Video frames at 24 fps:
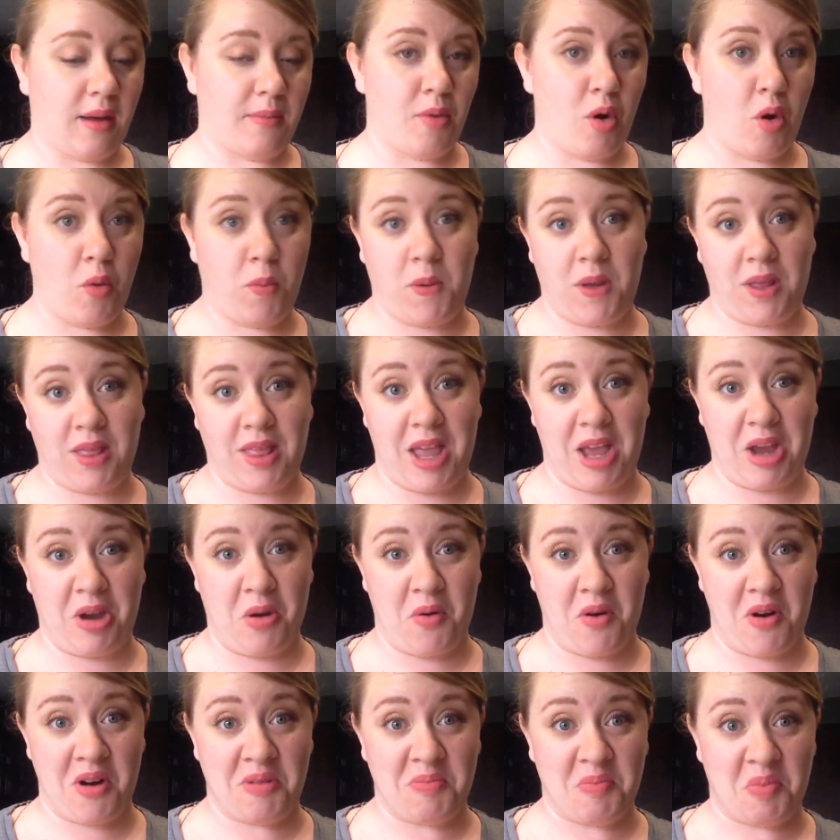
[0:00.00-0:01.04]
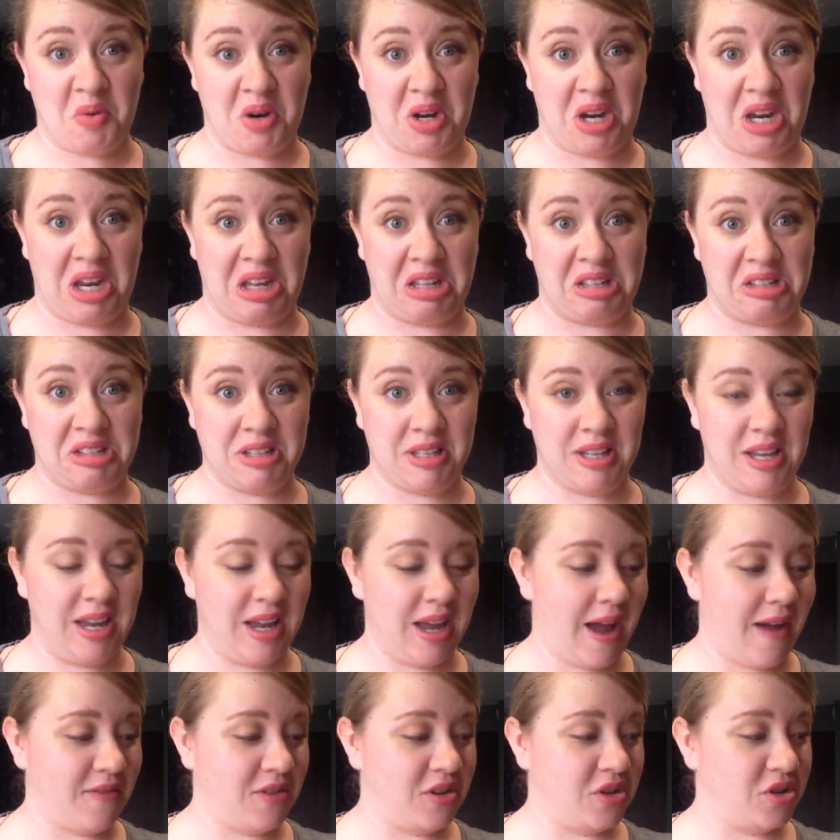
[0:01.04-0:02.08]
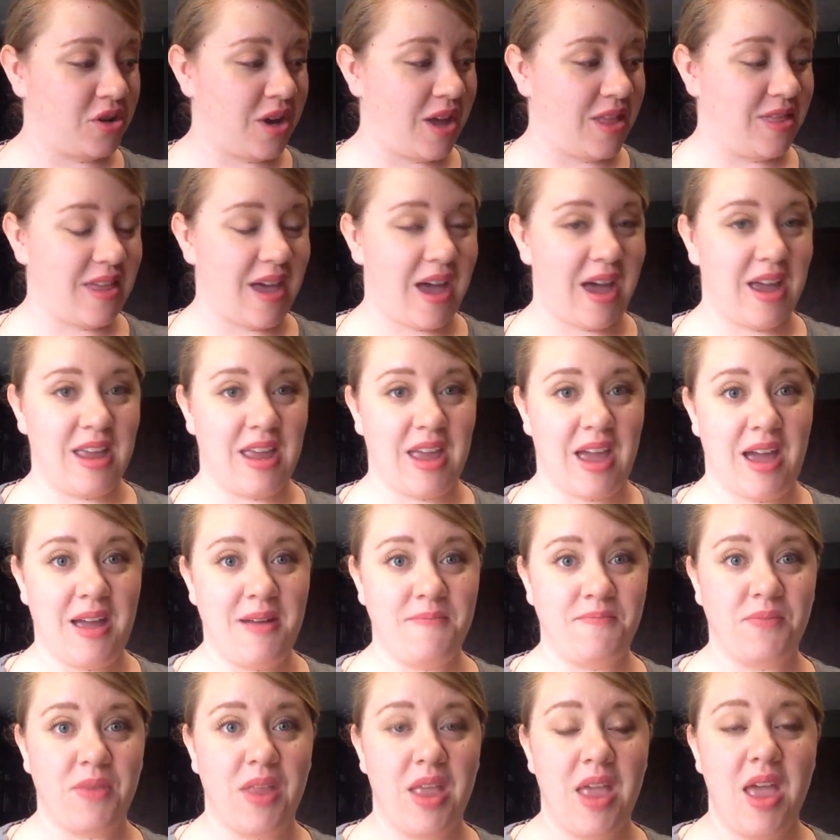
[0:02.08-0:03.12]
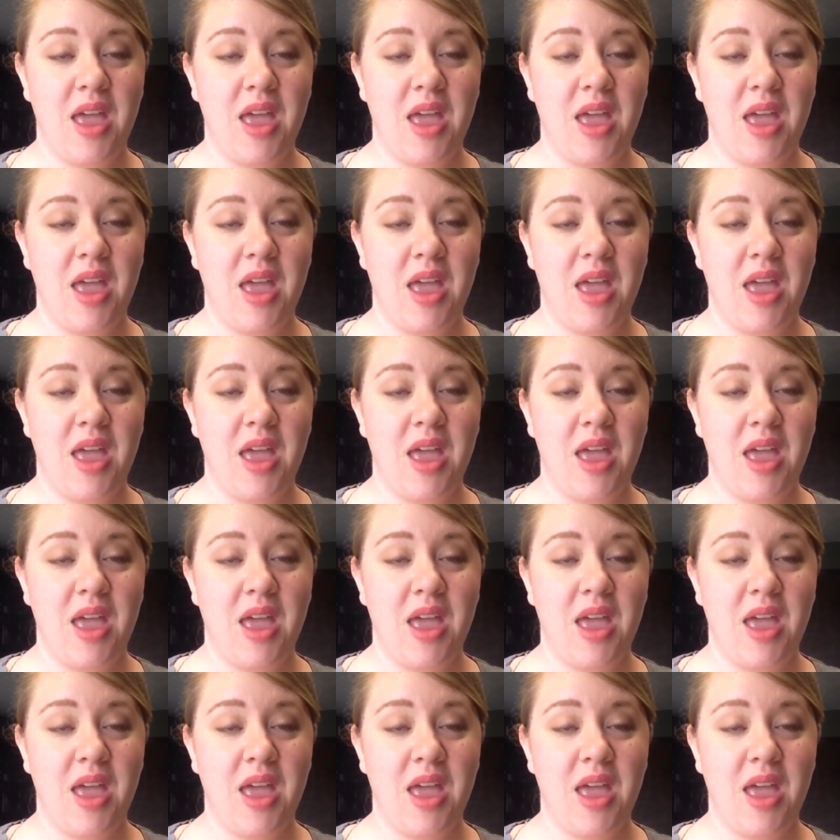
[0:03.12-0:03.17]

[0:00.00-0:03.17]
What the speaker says: I'm hoping they go on pretty easily. Haven't tried that yet.